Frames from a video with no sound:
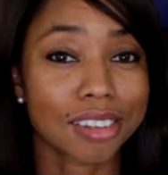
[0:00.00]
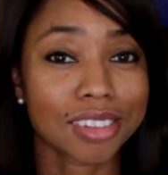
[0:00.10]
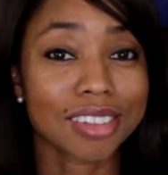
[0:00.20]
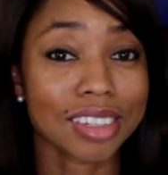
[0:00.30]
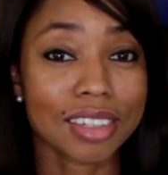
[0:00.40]

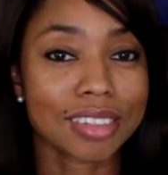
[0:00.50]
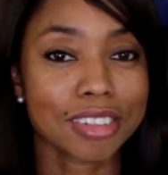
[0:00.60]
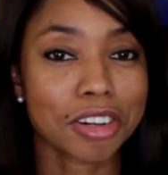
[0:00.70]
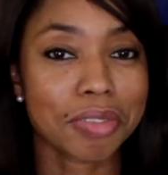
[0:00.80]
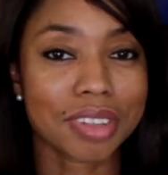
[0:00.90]
she
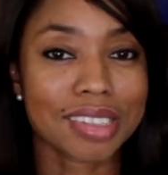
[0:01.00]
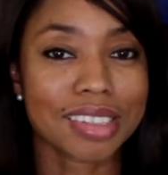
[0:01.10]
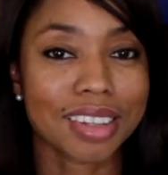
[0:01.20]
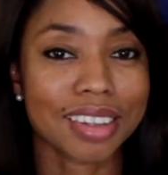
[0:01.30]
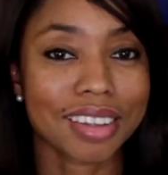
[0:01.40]
gets nervous.
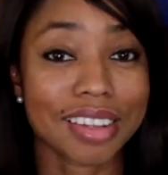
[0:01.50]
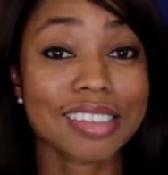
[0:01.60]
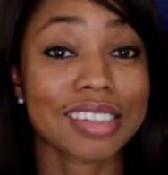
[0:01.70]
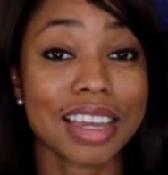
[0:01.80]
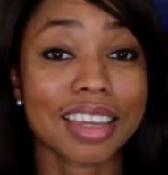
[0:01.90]

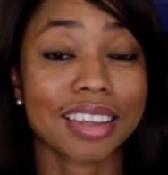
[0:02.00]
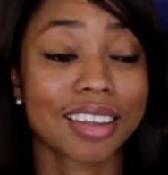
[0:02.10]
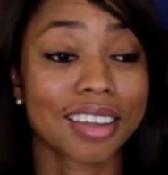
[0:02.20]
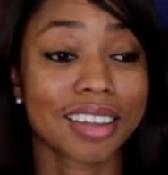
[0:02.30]
That's like